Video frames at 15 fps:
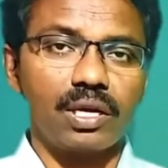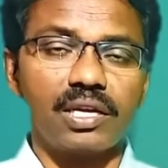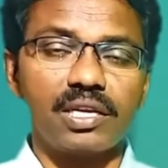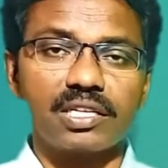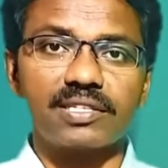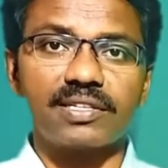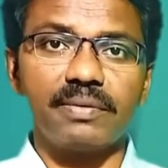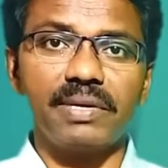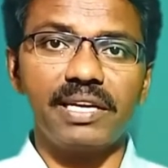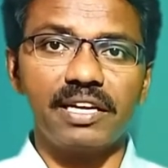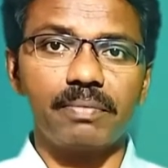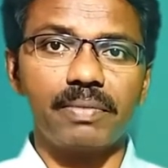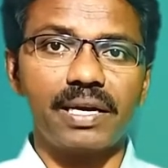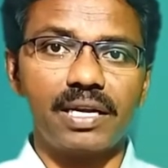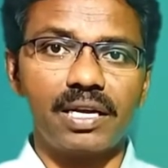In a
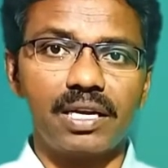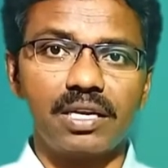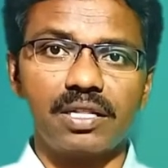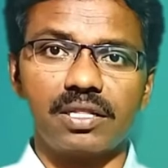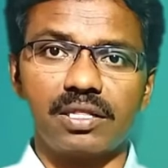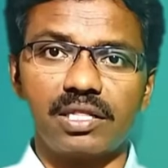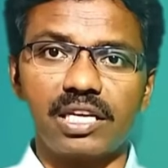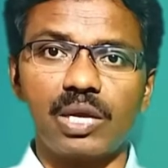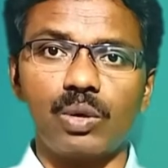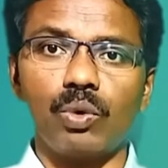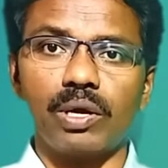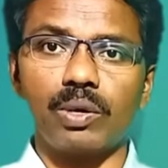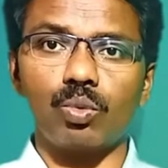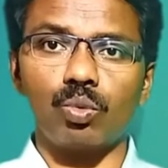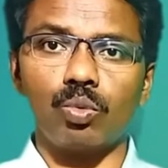similar manner, they were